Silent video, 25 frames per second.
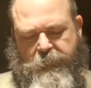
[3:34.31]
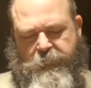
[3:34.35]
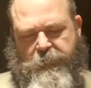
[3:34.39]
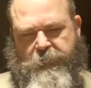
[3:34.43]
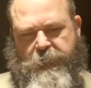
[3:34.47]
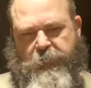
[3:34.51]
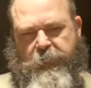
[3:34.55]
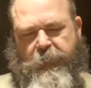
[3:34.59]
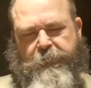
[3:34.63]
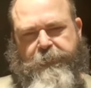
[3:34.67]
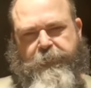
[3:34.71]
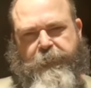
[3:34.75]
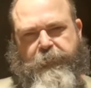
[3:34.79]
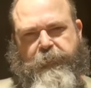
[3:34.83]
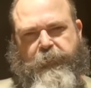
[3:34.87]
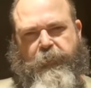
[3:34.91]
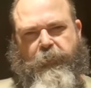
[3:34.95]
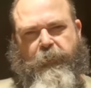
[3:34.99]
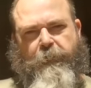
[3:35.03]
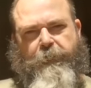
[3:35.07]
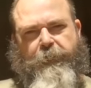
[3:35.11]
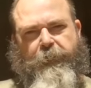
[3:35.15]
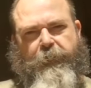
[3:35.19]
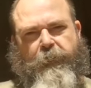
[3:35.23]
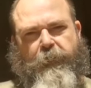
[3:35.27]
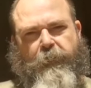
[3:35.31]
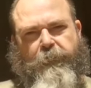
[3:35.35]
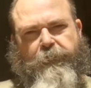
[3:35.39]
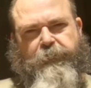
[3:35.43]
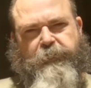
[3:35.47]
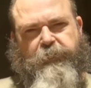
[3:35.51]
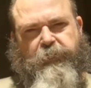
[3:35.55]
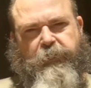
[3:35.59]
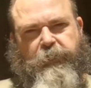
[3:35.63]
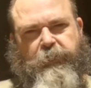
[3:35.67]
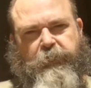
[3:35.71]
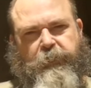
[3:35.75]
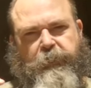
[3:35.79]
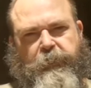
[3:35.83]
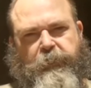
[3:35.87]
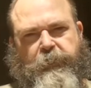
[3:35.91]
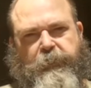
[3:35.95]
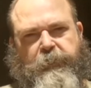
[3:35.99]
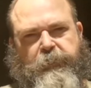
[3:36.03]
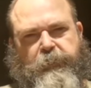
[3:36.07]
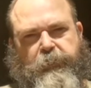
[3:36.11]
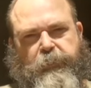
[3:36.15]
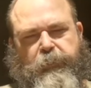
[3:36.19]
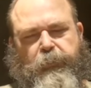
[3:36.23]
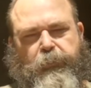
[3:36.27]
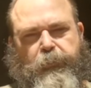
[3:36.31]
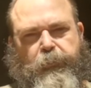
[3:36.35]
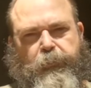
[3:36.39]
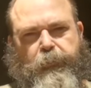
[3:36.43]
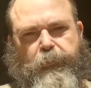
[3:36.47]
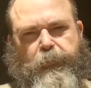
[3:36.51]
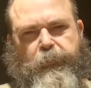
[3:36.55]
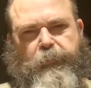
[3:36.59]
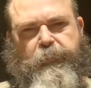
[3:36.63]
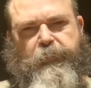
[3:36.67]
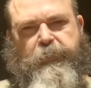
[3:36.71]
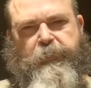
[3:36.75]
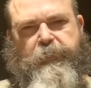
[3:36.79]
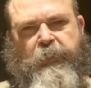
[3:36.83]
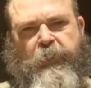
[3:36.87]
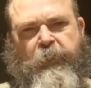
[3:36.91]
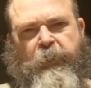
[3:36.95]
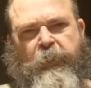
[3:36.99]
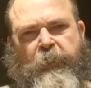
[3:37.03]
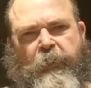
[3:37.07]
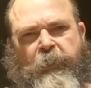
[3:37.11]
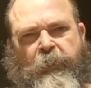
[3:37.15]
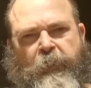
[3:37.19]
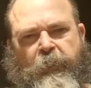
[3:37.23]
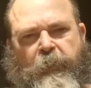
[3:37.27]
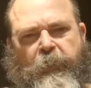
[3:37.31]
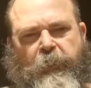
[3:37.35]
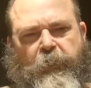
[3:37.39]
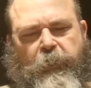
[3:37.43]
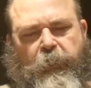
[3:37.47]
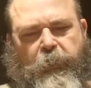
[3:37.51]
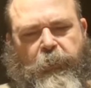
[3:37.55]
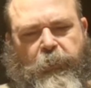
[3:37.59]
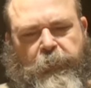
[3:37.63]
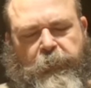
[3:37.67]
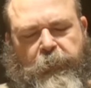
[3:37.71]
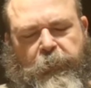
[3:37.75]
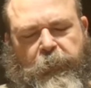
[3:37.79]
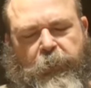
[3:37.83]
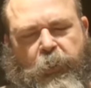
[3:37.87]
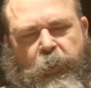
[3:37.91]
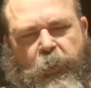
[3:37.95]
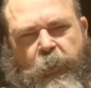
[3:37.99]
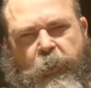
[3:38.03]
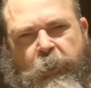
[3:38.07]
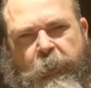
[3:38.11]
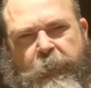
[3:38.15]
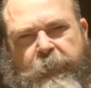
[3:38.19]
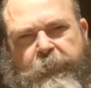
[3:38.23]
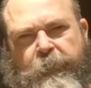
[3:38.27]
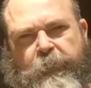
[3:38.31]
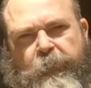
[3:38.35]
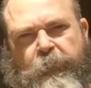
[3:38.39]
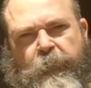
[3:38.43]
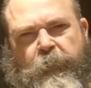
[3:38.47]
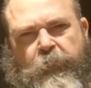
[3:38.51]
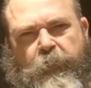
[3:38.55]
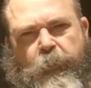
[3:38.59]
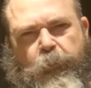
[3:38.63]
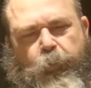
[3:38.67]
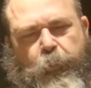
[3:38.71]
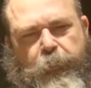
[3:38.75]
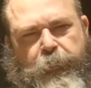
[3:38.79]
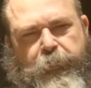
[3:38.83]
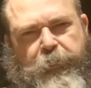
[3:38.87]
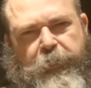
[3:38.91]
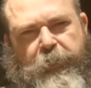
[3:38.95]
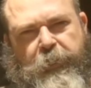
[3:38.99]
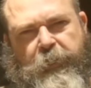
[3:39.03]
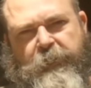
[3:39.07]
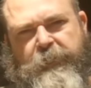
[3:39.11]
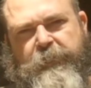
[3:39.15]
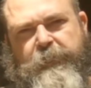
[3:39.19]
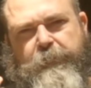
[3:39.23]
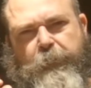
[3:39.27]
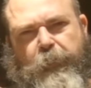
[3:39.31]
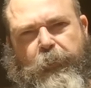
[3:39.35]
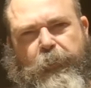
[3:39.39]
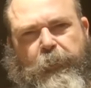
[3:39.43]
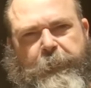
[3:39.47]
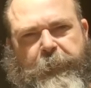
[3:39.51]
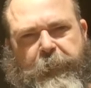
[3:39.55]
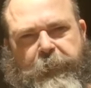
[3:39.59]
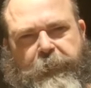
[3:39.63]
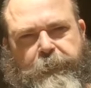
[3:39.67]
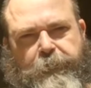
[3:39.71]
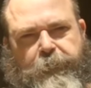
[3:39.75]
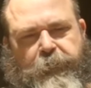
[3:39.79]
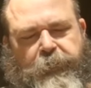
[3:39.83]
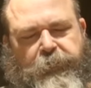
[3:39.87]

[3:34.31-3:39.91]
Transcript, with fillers: is that every time that I've seen these used online, with the small amount of